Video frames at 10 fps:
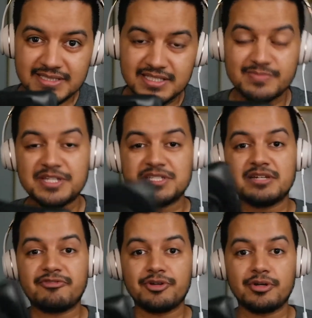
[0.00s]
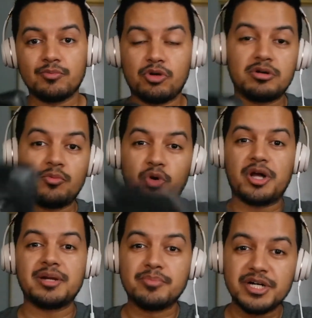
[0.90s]
especially if you're more on
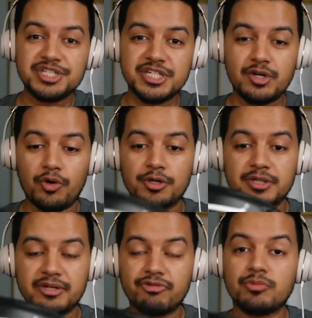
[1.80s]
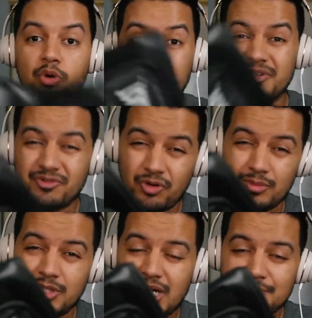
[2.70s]
a budget or you're looking for more of an
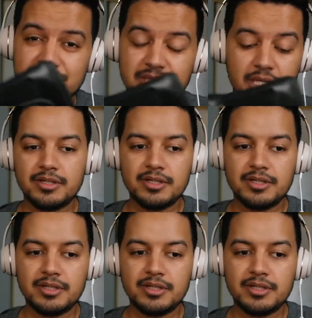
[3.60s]
affordable option.